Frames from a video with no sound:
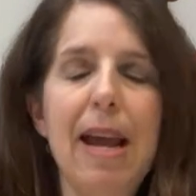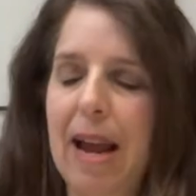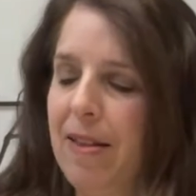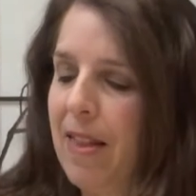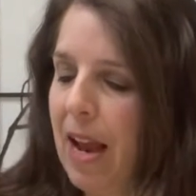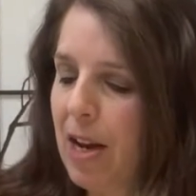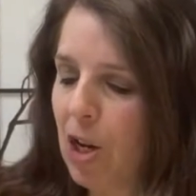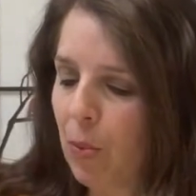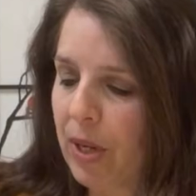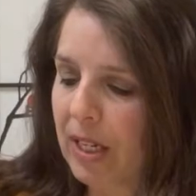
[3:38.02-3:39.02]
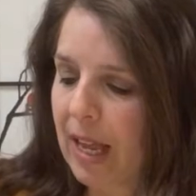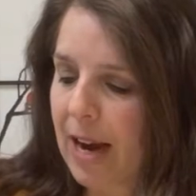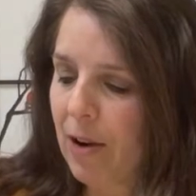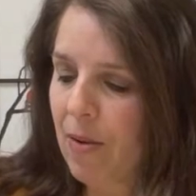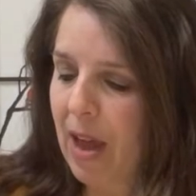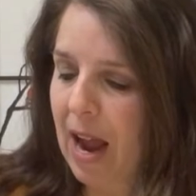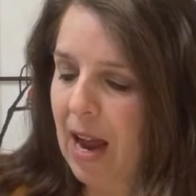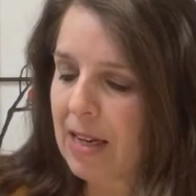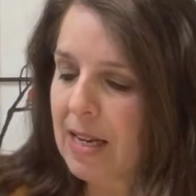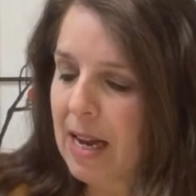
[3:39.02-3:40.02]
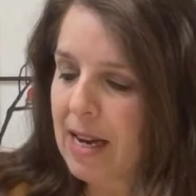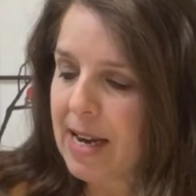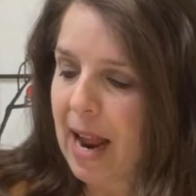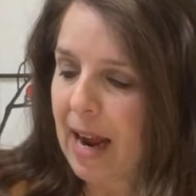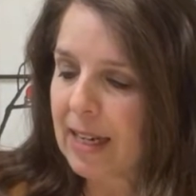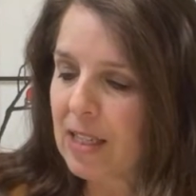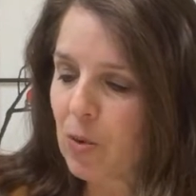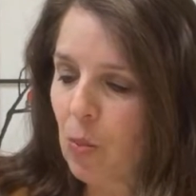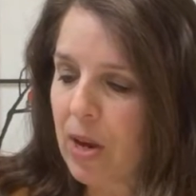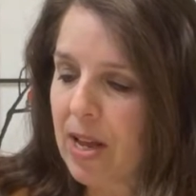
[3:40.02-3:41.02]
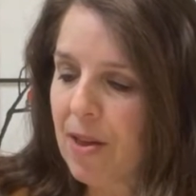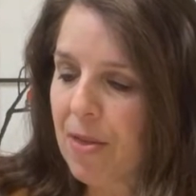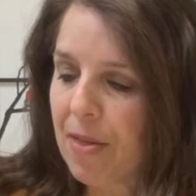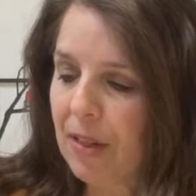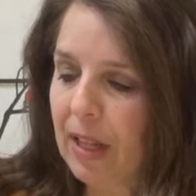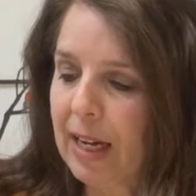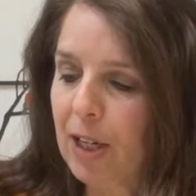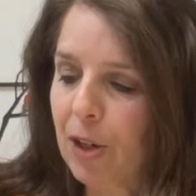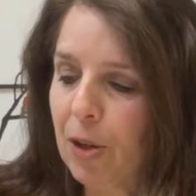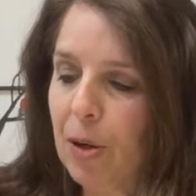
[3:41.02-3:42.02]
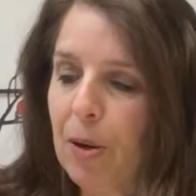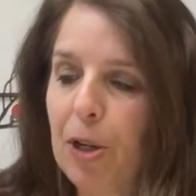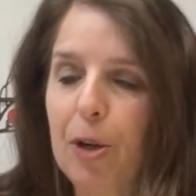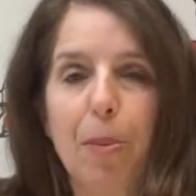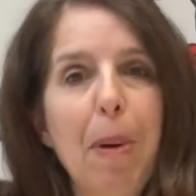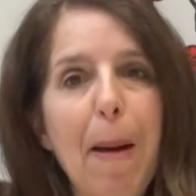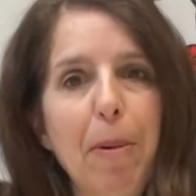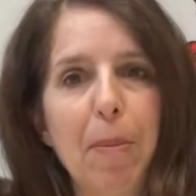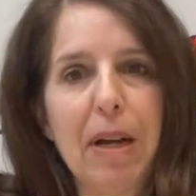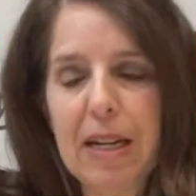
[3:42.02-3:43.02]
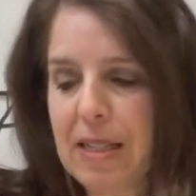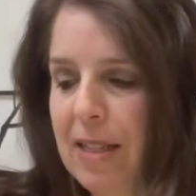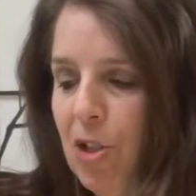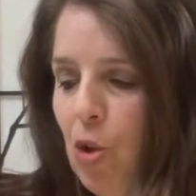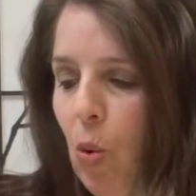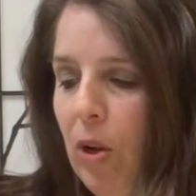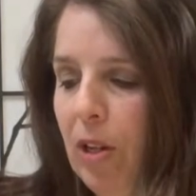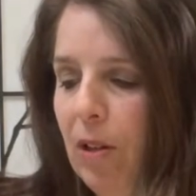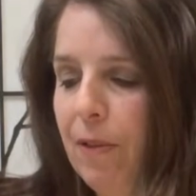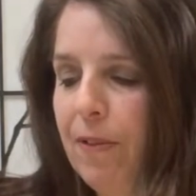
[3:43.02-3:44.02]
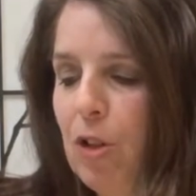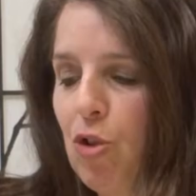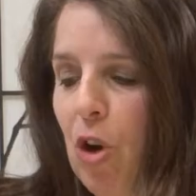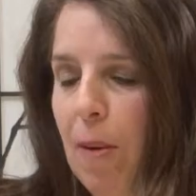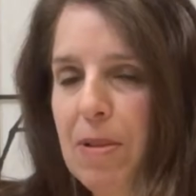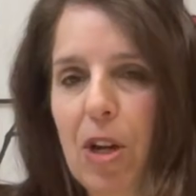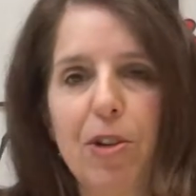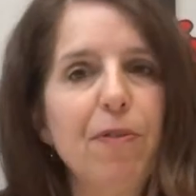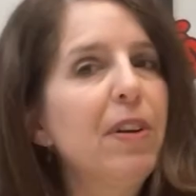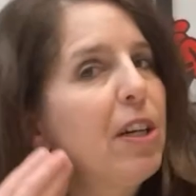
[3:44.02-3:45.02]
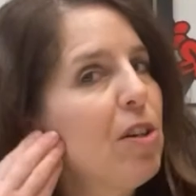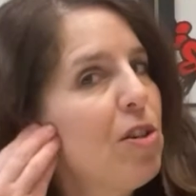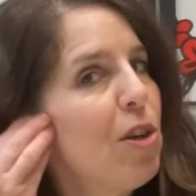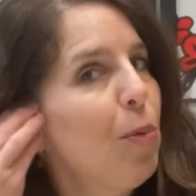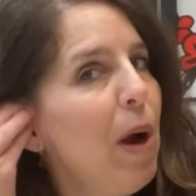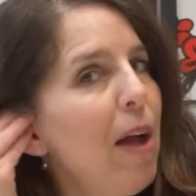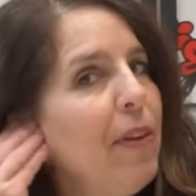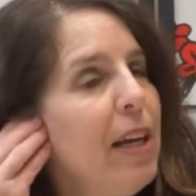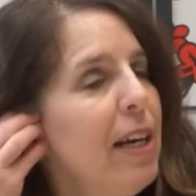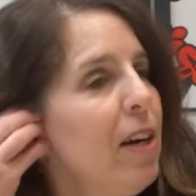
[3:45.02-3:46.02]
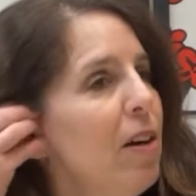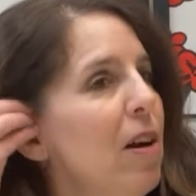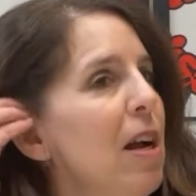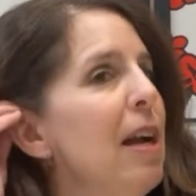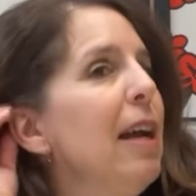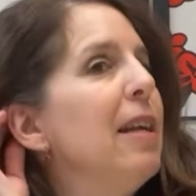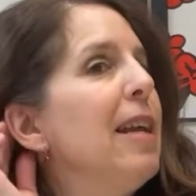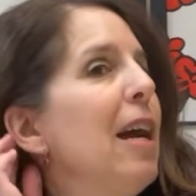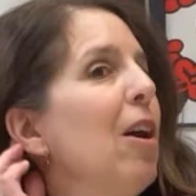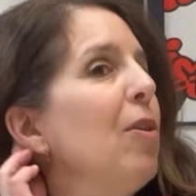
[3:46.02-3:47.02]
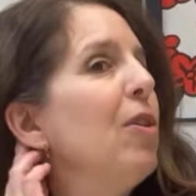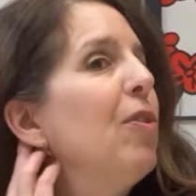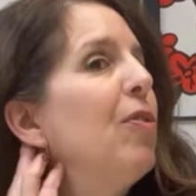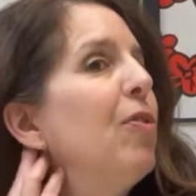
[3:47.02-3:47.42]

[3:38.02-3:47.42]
And then you would layer that next with like your peppermint essential oil, a few drops on your fingers around the ear and down